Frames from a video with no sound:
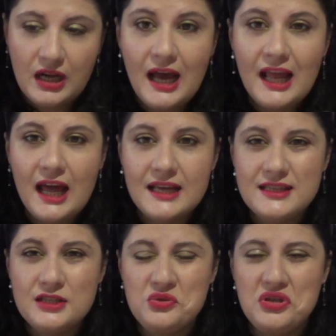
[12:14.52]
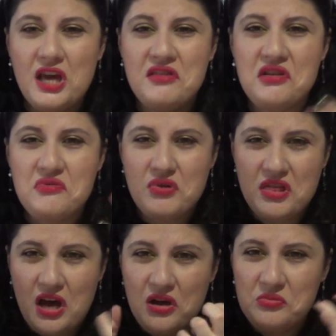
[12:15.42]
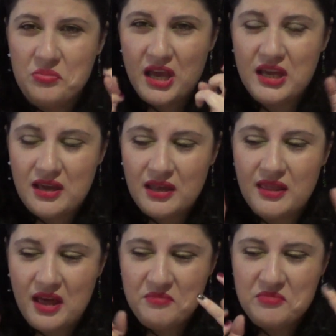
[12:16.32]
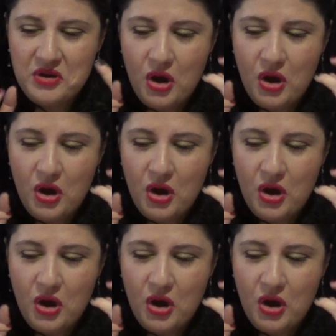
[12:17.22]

eyelashes together, without making them